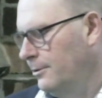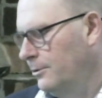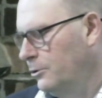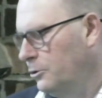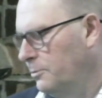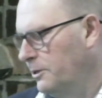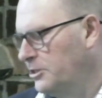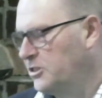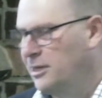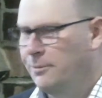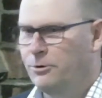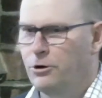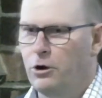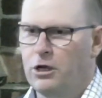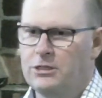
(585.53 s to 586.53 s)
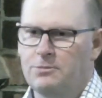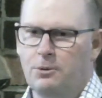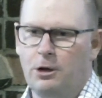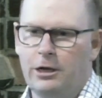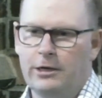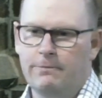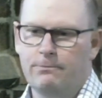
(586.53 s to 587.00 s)
could be summarized
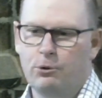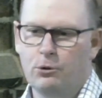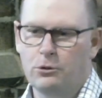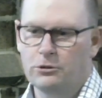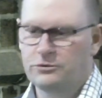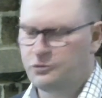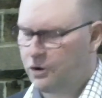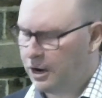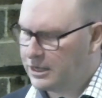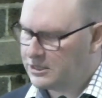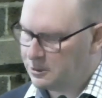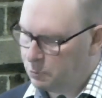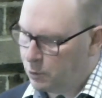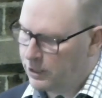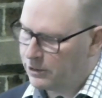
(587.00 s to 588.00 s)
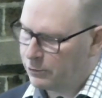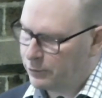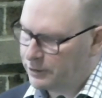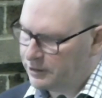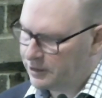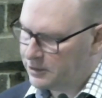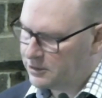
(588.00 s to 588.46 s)
by Paul's phrase in 1
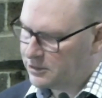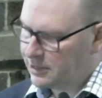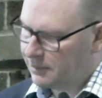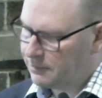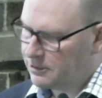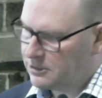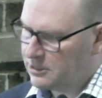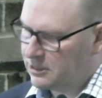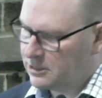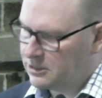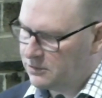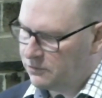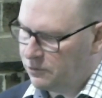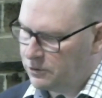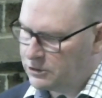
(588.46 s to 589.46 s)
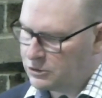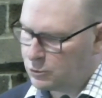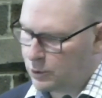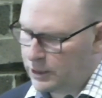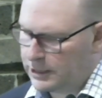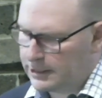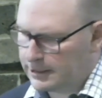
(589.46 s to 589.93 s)
Corinthians chapter 6, verse 20.